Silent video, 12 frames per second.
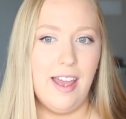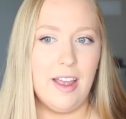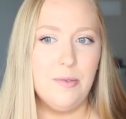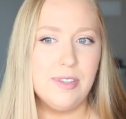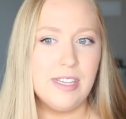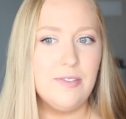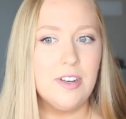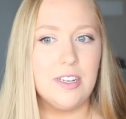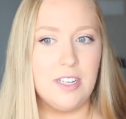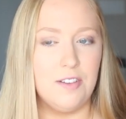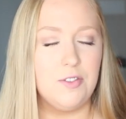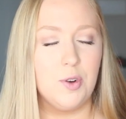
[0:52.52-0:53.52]
it was even a
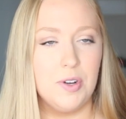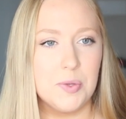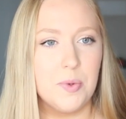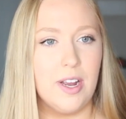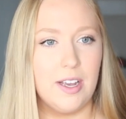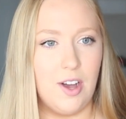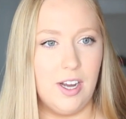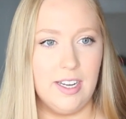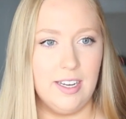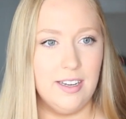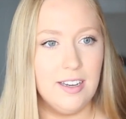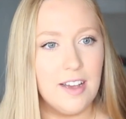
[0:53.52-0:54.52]
tough choice when I got
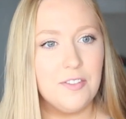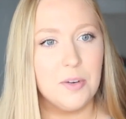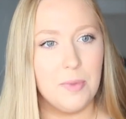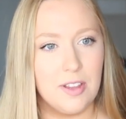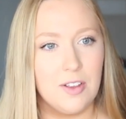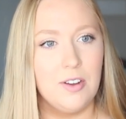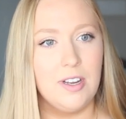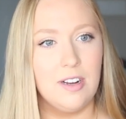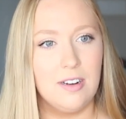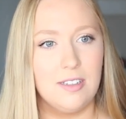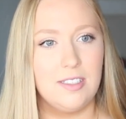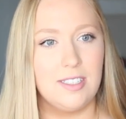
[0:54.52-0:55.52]
in after my third
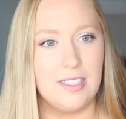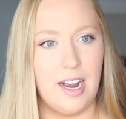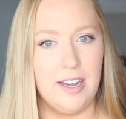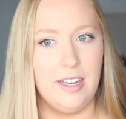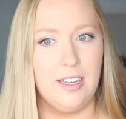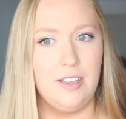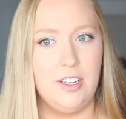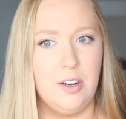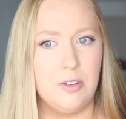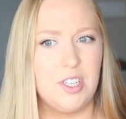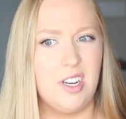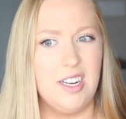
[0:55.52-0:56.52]
year, deciding, you
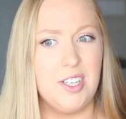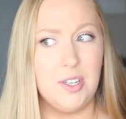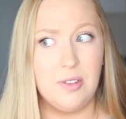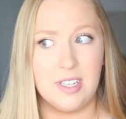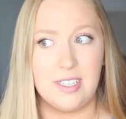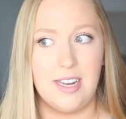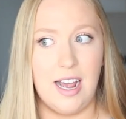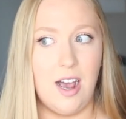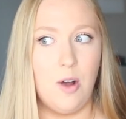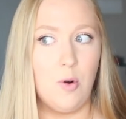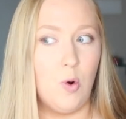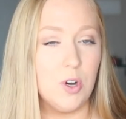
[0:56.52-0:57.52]
know, should I do this
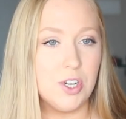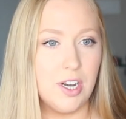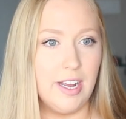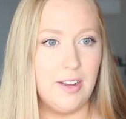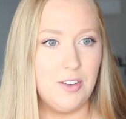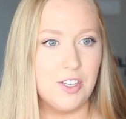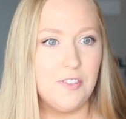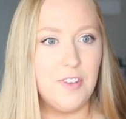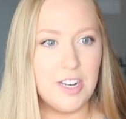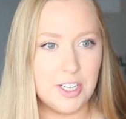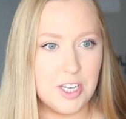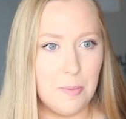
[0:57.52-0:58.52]
now or should I just
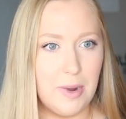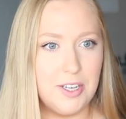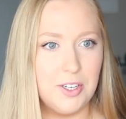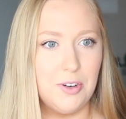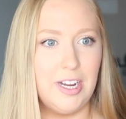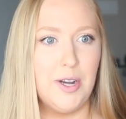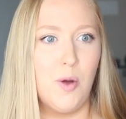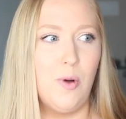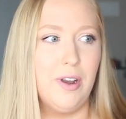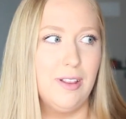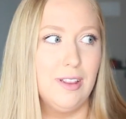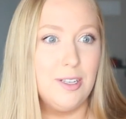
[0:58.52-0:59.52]
finish up my degree? I don't
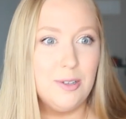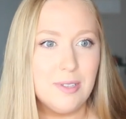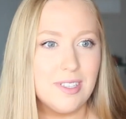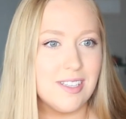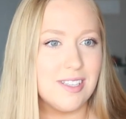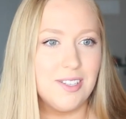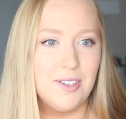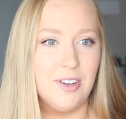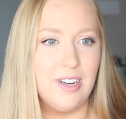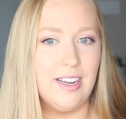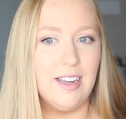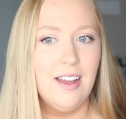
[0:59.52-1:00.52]
want to lose this
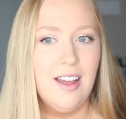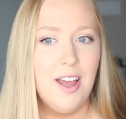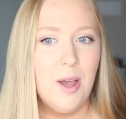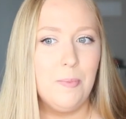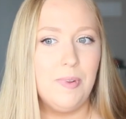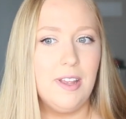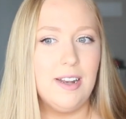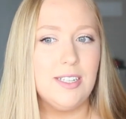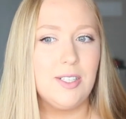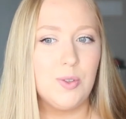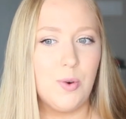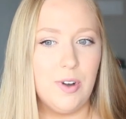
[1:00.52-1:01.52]
degree. But then I
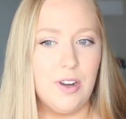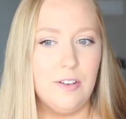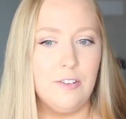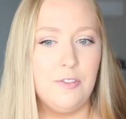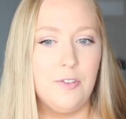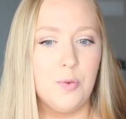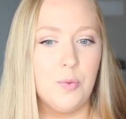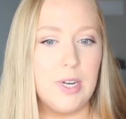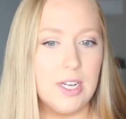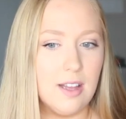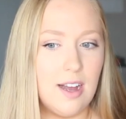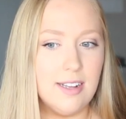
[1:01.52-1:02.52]
sort of
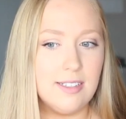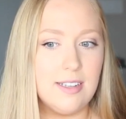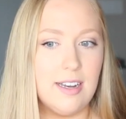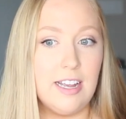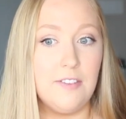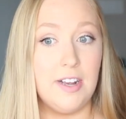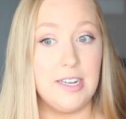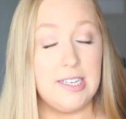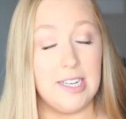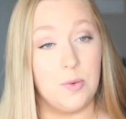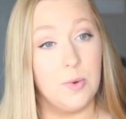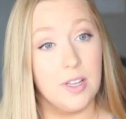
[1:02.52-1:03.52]
realized that if I
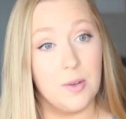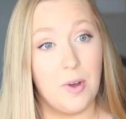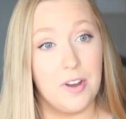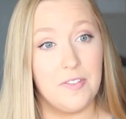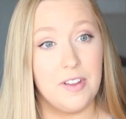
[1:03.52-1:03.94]
did really want to